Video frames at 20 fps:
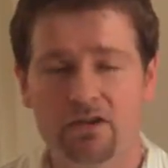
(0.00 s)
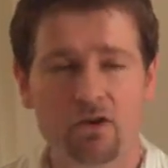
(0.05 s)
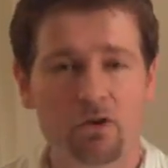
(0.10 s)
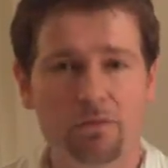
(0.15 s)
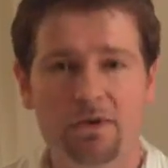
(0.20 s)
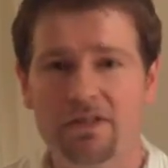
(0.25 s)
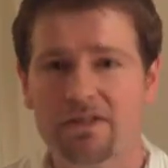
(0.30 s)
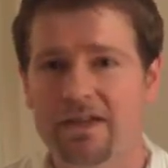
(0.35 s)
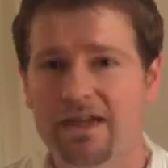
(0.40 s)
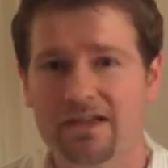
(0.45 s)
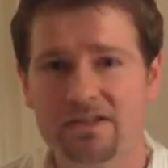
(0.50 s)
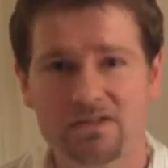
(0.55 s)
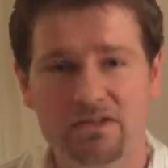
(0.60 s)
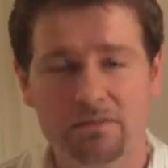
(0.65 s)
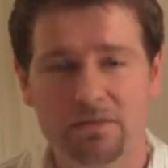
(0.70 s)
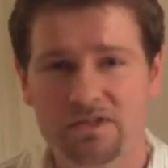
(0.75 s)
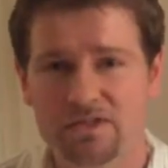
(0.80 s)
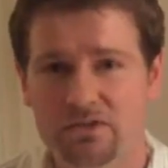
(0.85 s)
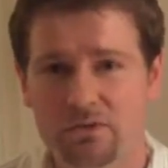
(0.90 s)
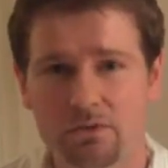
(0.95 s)
Nobody likes to
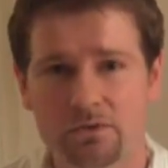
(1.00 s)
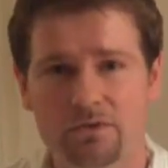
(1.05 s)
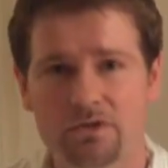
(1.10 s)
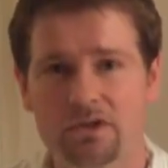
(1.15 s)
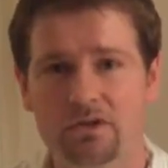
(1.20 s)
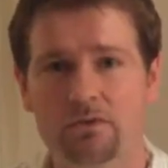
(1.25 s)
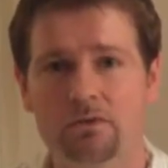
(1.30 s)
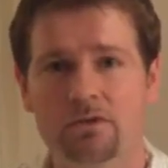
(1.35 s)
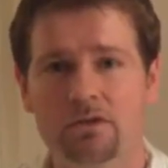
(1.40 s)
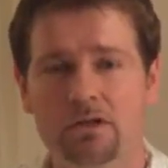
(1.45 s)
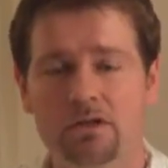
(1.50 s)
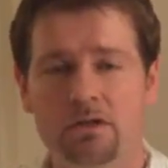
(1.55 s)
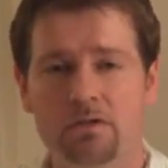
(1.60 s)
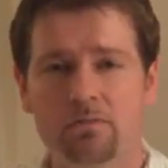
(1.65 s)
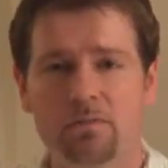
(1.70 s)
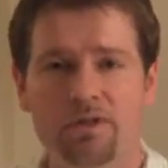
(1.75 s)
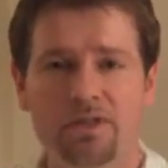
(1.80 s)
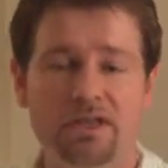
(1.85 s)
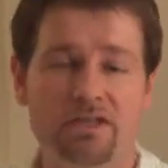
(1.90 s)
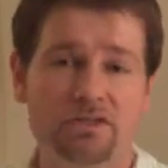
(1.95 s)
be sold to,
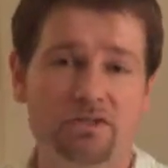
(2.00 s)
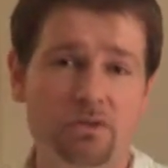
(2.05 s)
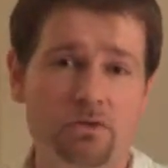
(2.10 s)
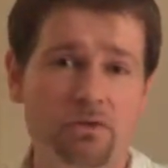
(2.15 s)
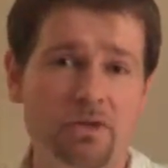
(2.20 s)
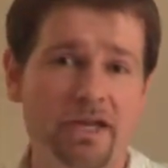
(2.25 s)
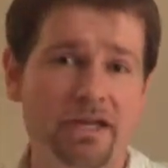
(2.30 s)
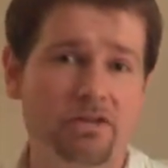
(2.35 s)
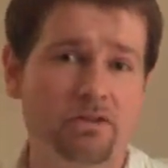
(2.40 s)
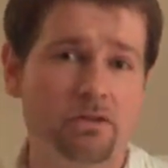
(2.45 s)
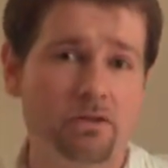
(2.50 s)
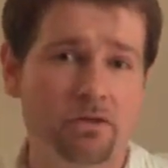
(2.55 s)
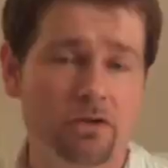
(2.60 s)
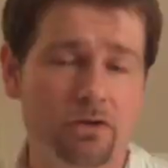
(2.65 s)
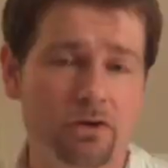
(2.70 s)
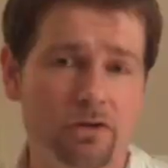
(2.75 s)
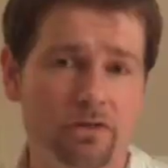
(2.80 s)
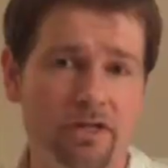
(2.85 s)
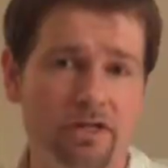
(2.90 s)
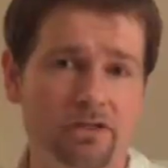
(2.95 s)
but they do like to learn.